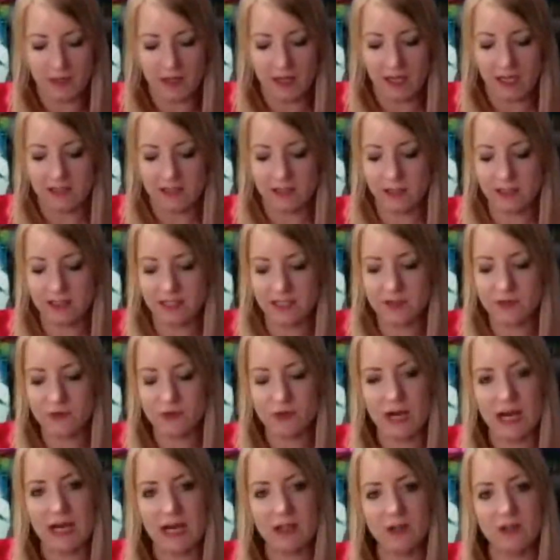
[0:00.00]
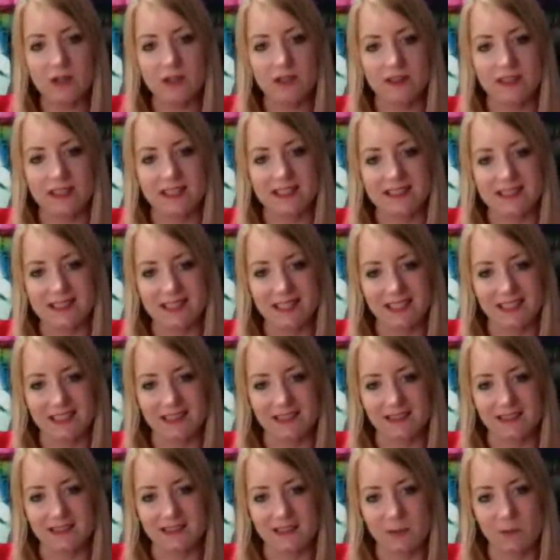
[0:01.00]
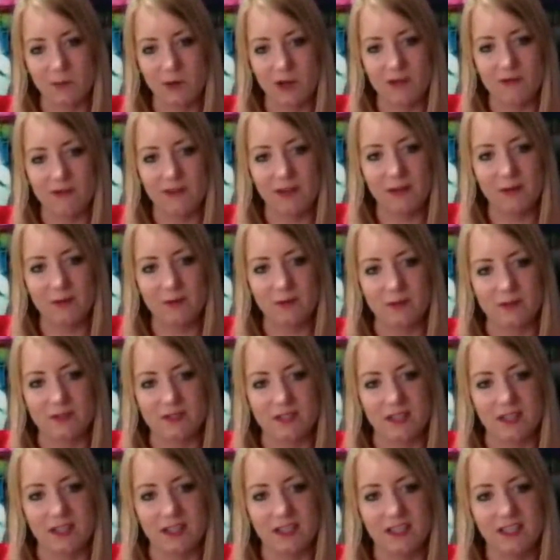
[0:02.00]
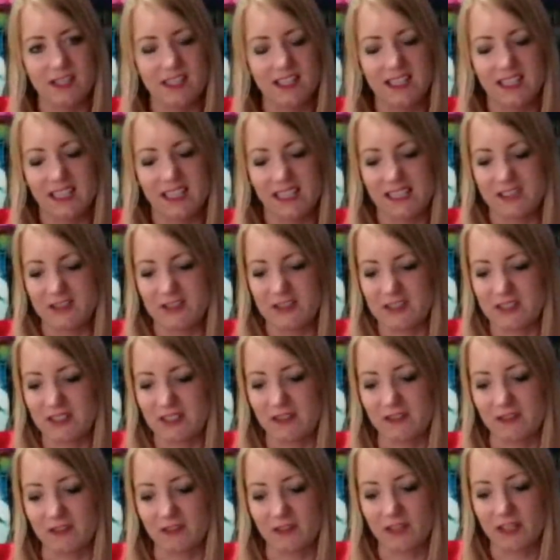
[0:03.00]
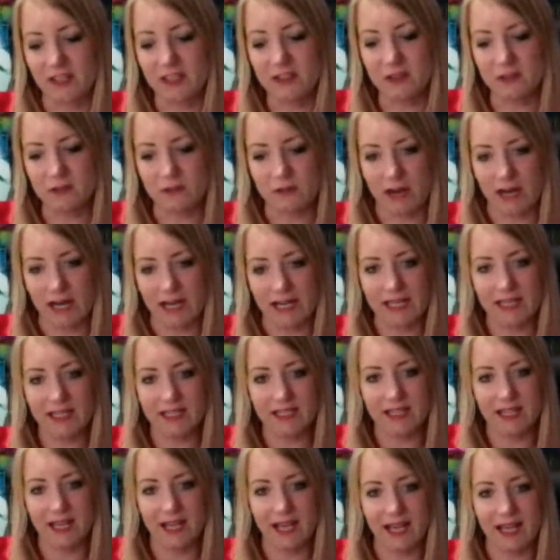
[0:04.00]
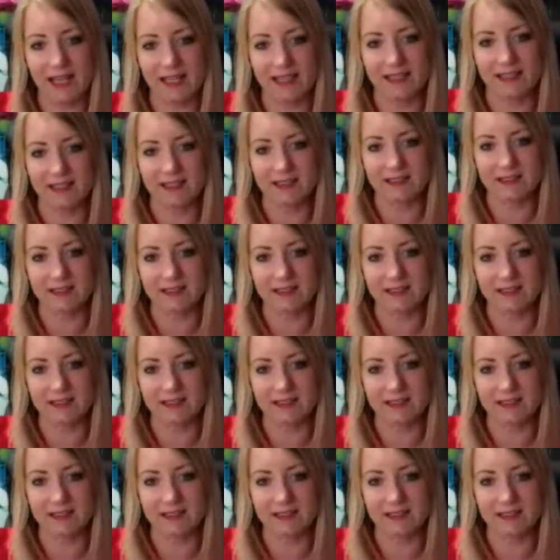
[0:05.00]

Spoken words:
So I did try all of these things. And what I found was that it just didn't feel right and